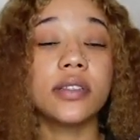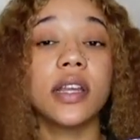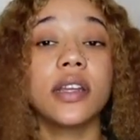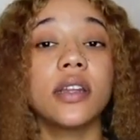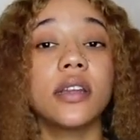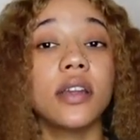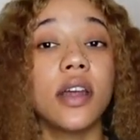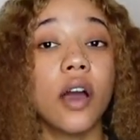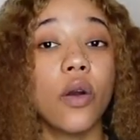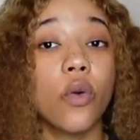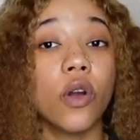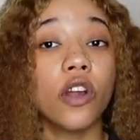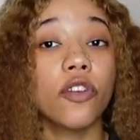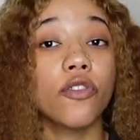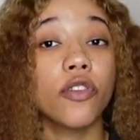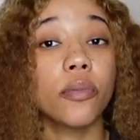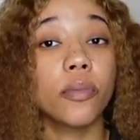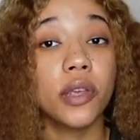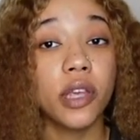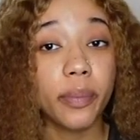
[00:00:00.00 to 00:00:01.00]
They did not work
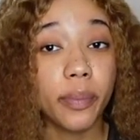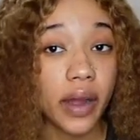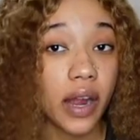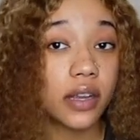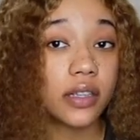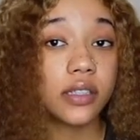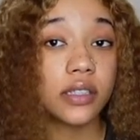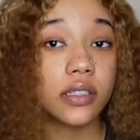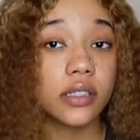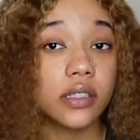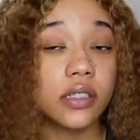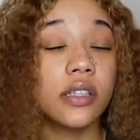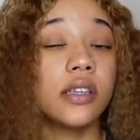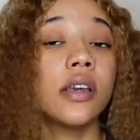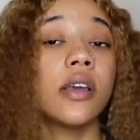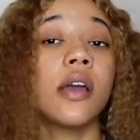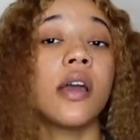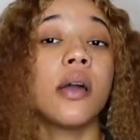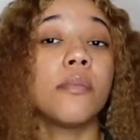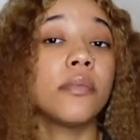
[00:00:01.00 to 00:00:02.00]
for me personally,
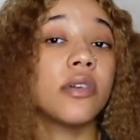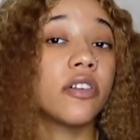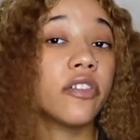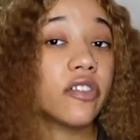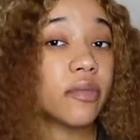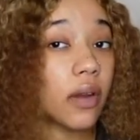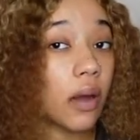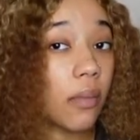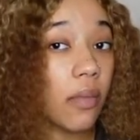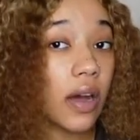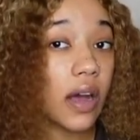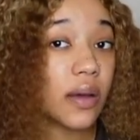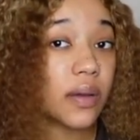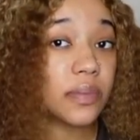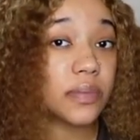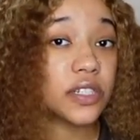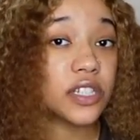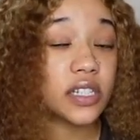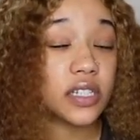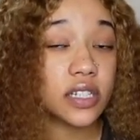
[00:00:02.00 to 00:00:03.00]
but for my
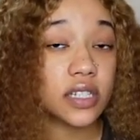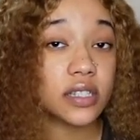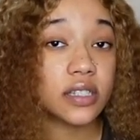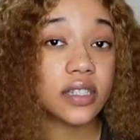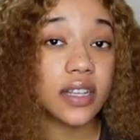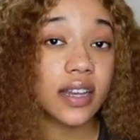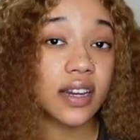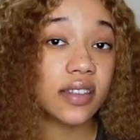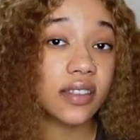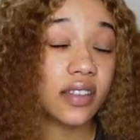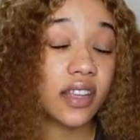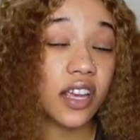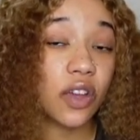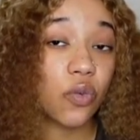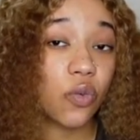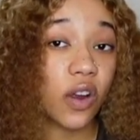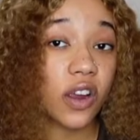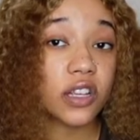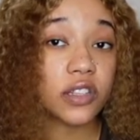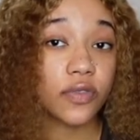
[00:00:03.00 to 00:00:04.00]
mom, she did say that
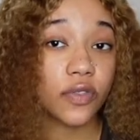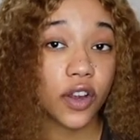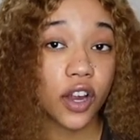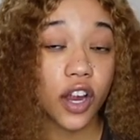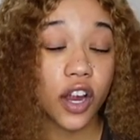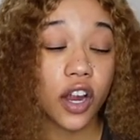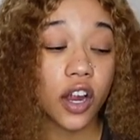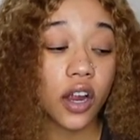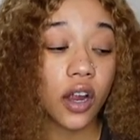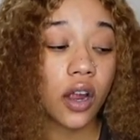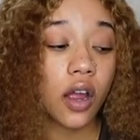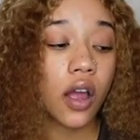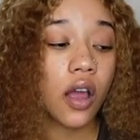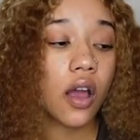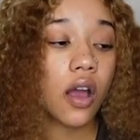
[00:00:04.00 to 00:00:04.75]
it works for her.